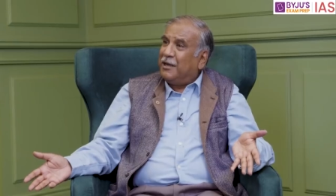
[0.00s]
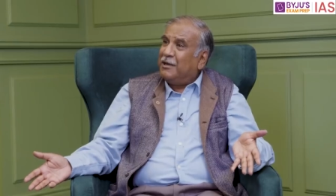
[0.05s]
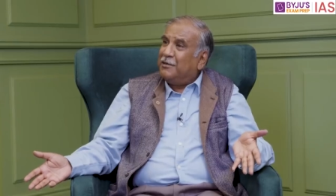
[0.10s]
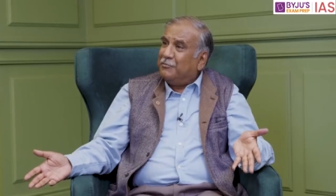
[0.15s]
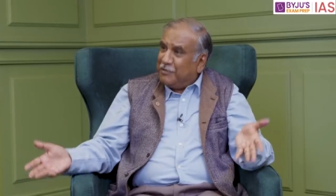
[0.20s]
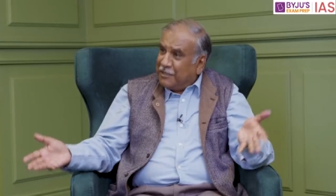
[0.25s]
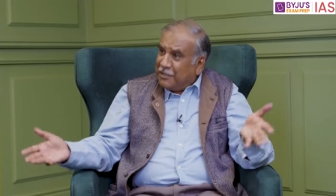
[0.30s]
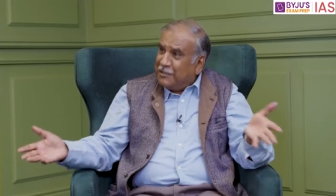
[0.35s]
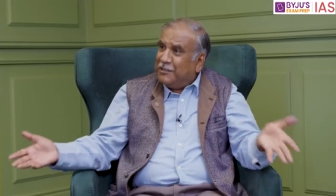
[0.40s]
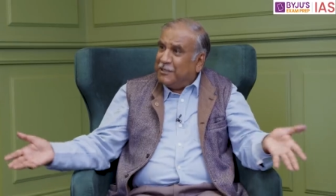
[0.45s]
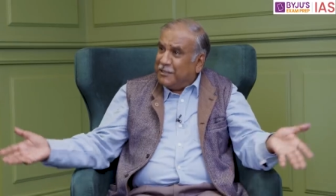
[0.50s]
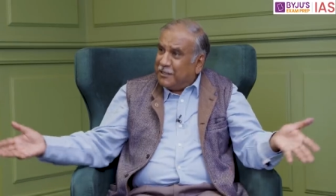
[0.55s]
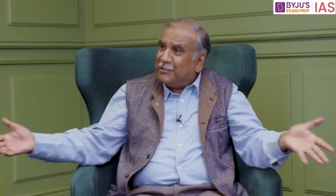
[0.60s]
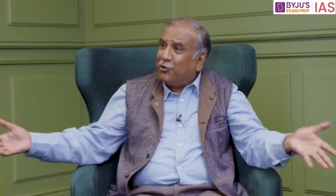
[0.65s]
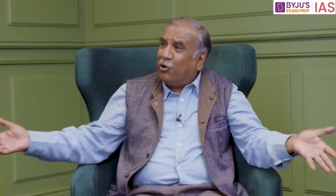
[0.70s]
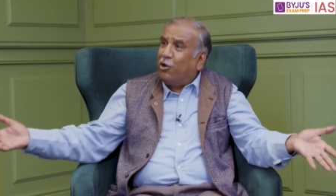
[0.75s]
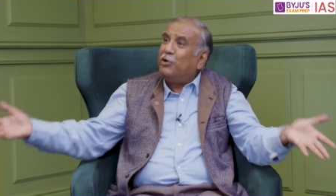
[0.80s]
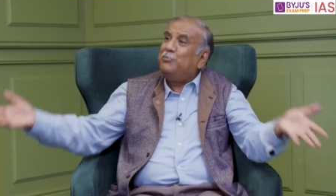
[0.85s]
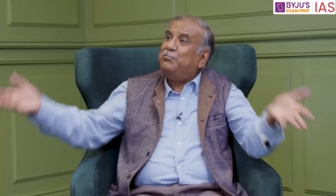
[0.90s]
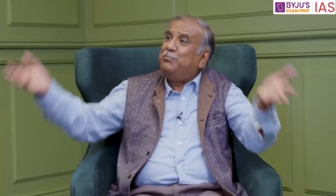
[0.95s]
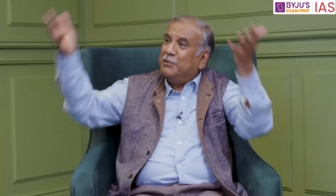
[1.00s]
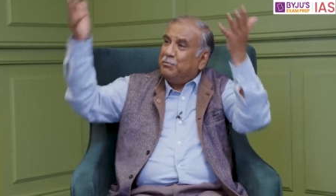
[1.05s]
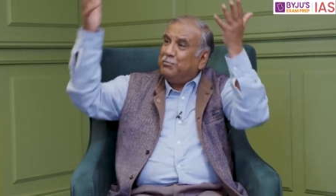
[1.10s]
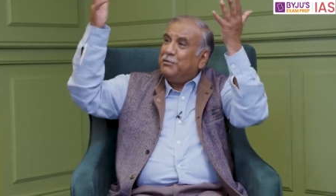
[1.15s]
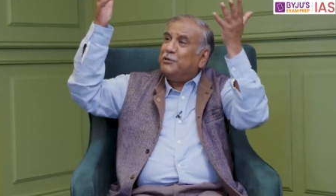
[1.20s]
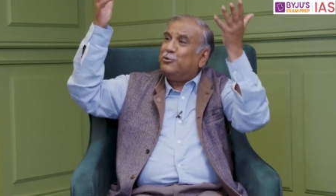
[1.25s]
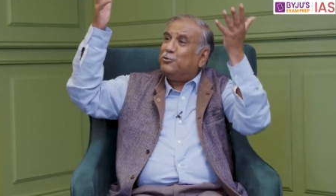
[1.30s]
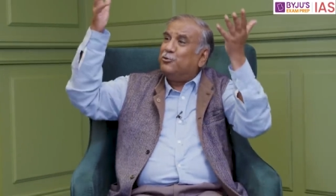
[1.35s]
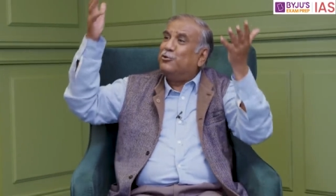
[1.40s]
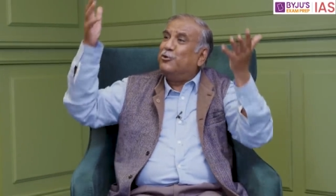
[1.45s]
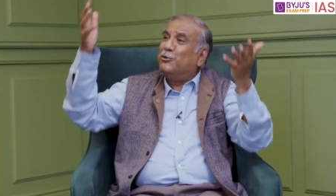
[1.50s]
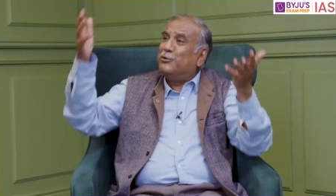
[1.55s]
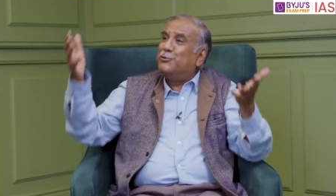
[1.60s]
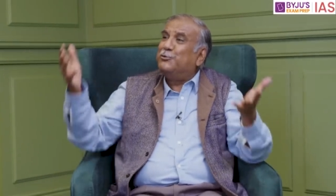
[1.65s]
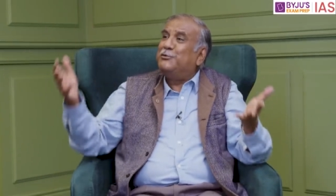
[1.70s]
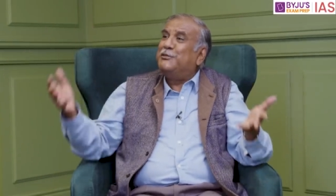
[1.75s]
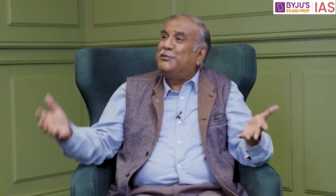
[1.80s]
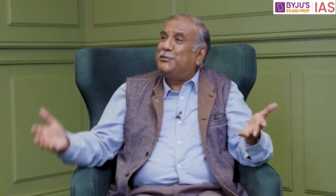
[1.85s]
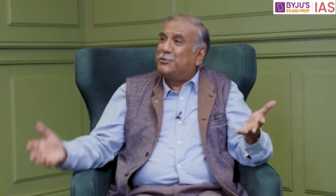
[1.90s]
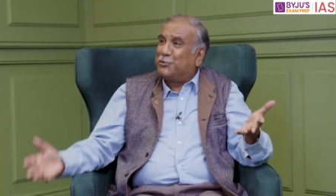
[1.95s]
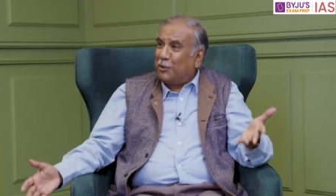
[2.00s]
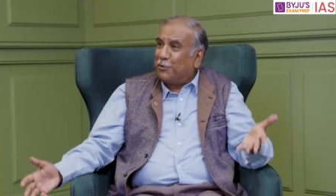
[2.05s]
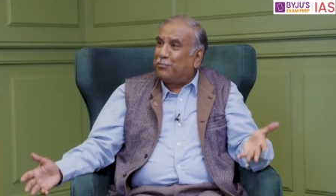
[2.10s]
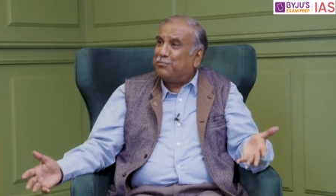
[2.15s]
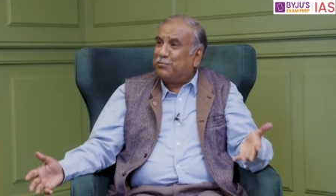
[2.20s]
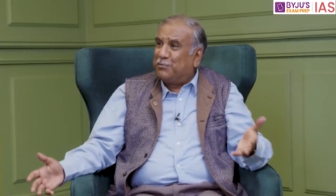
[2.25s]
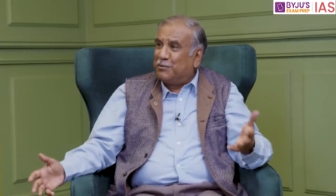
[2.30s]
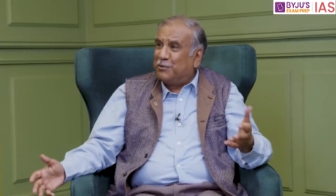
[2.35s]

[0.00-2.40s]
And we need all people to go to the top.